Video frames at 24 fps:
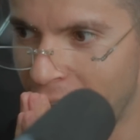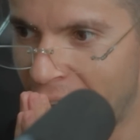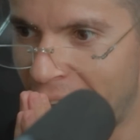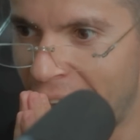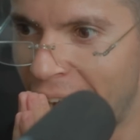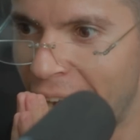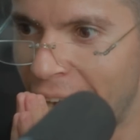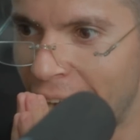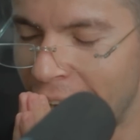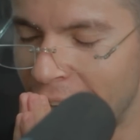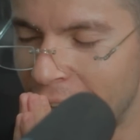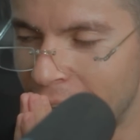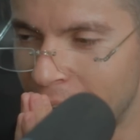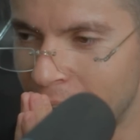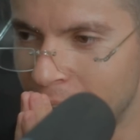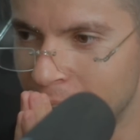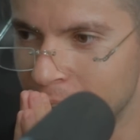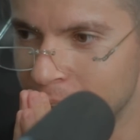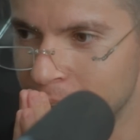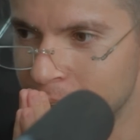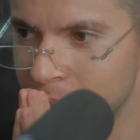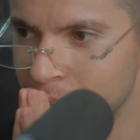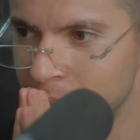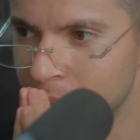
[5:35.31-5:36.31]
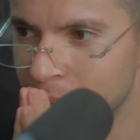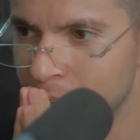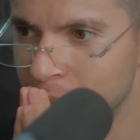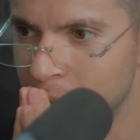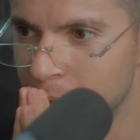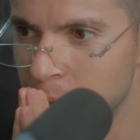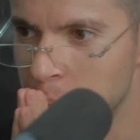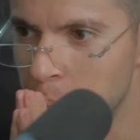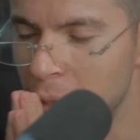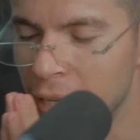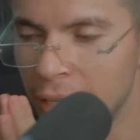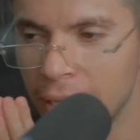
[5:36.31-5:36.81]
But
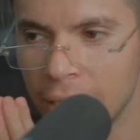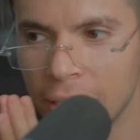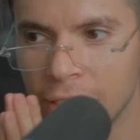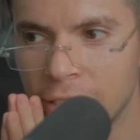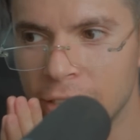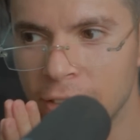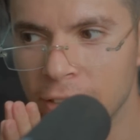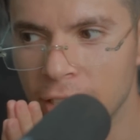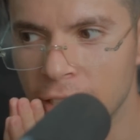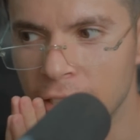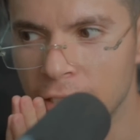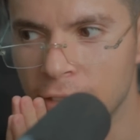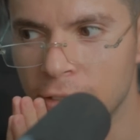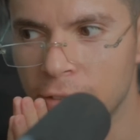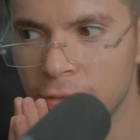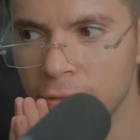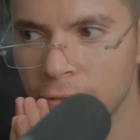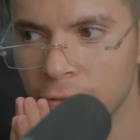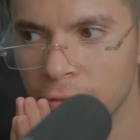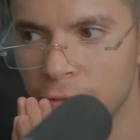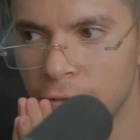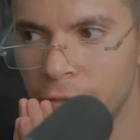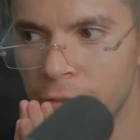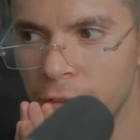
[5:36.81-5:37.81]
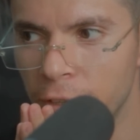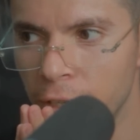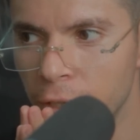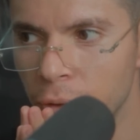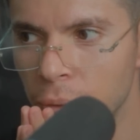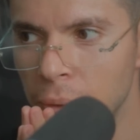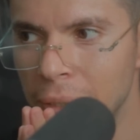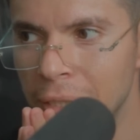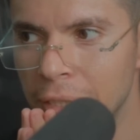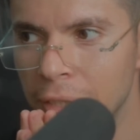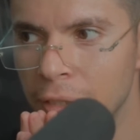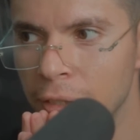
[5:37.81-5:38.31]
it's
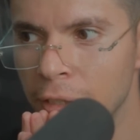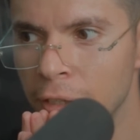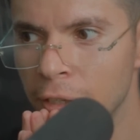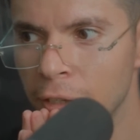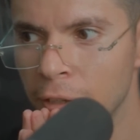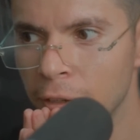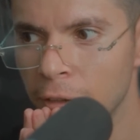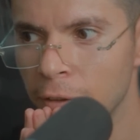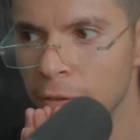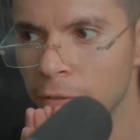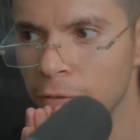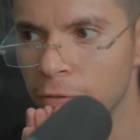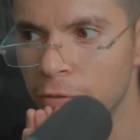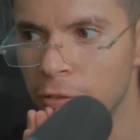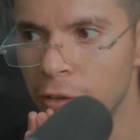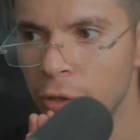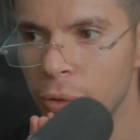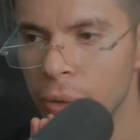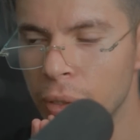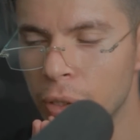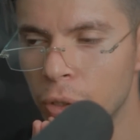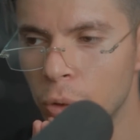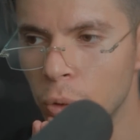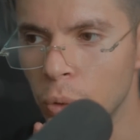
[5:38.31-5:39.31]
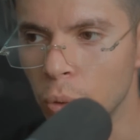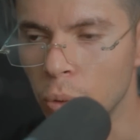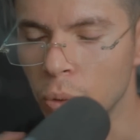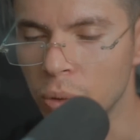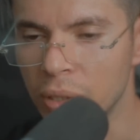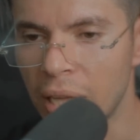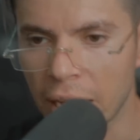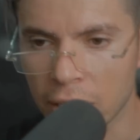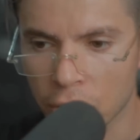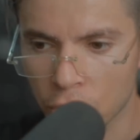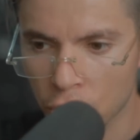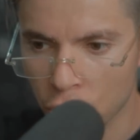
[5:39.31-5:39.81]
very, very cool.
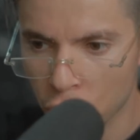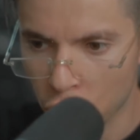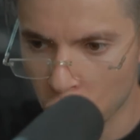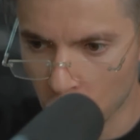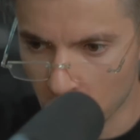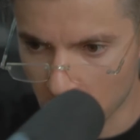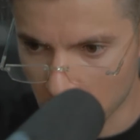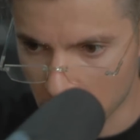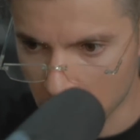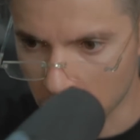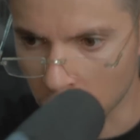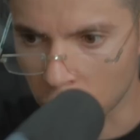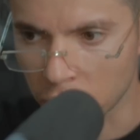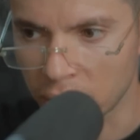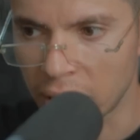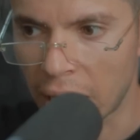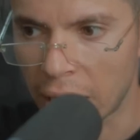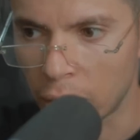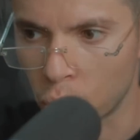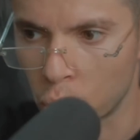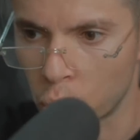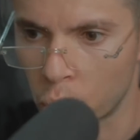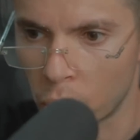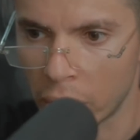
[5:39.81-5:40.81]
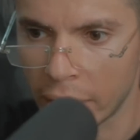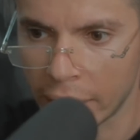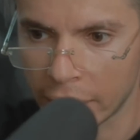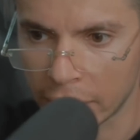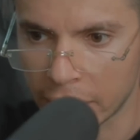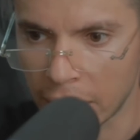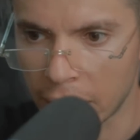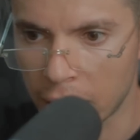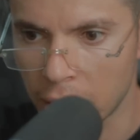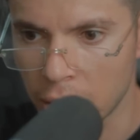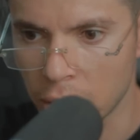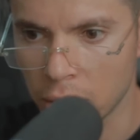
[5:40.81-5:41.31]
That circle, that ring,
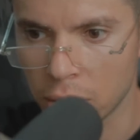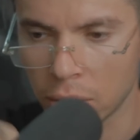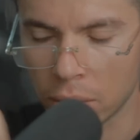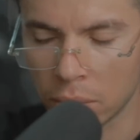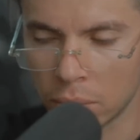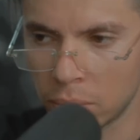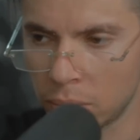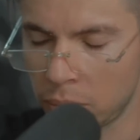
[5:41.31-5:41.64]
that is,